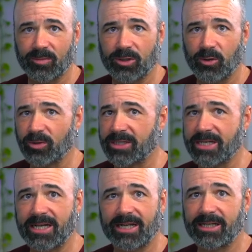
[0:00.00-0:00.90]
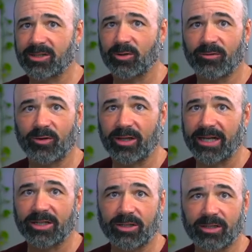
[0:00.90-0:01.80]
don't get any sort of
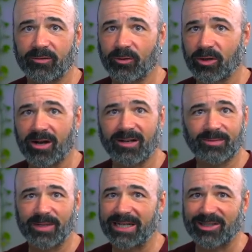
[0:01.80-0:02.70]
elective or cosmetic